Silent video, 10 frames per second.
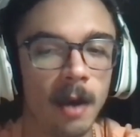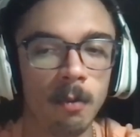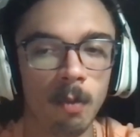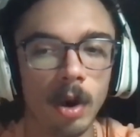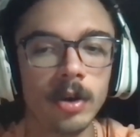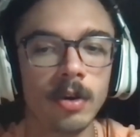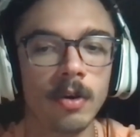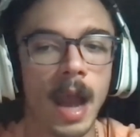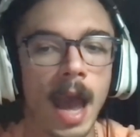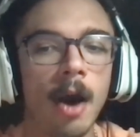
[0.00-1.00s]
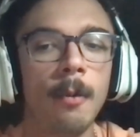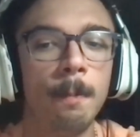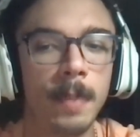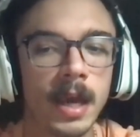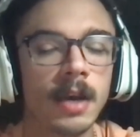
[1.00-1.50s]
I wonder how
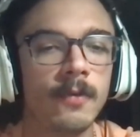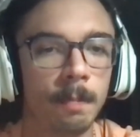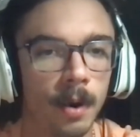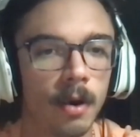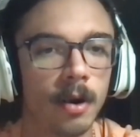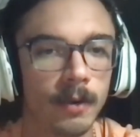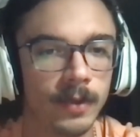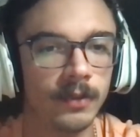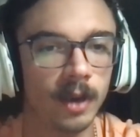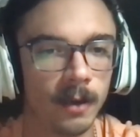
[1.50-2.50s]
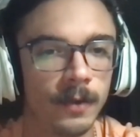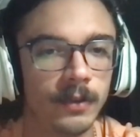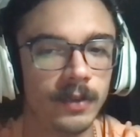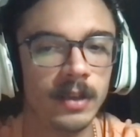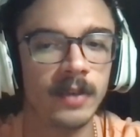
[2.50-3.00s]
big of a part of this
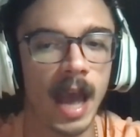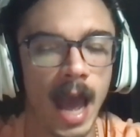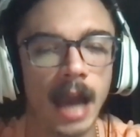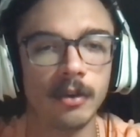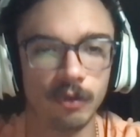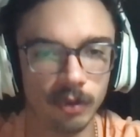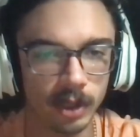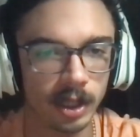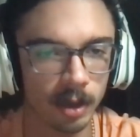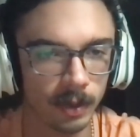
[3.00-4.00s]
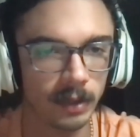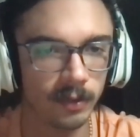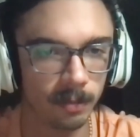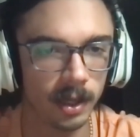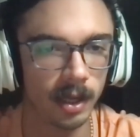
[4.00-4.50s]
offense he's actually going
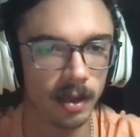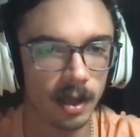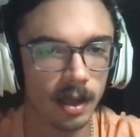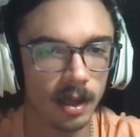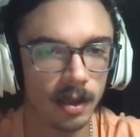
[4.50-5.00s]
to be.